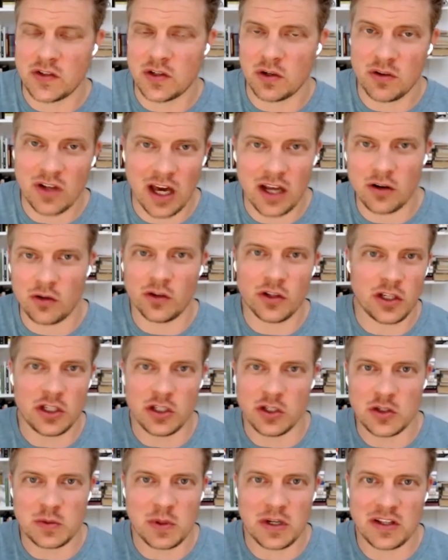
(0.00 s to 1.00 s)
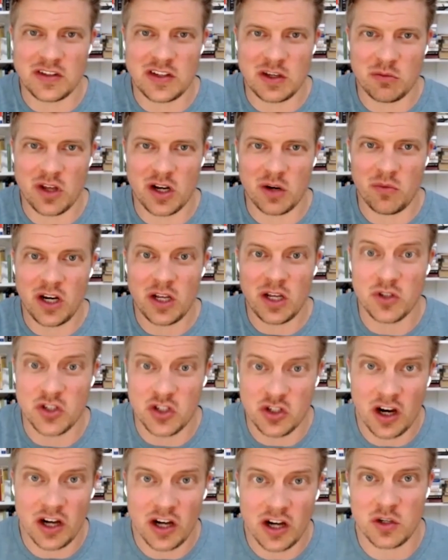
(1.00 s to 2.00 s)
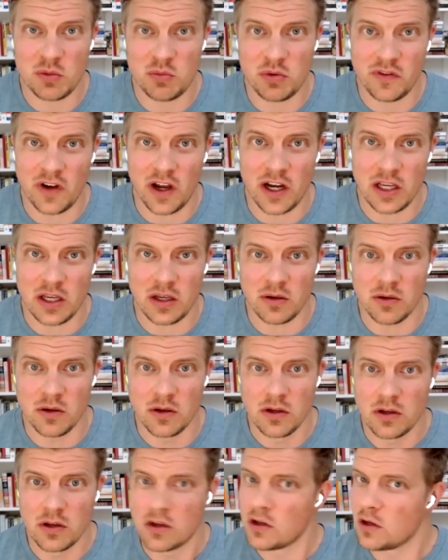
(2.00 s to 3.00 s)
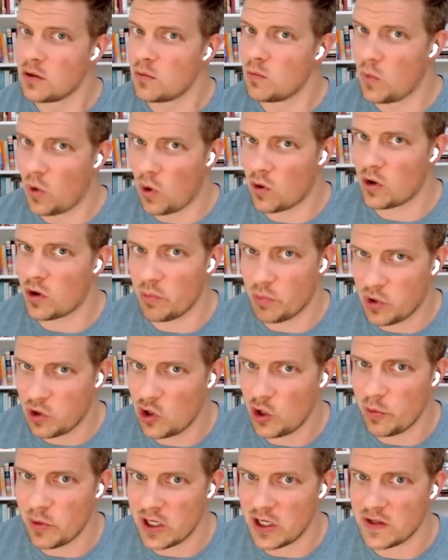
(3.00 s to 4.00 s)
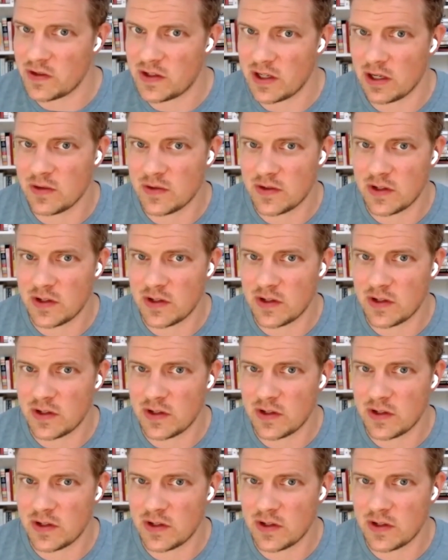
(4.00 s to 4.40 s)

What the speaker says: So not only are you spending the same amount of money, but you're actually providing more employment, it sounds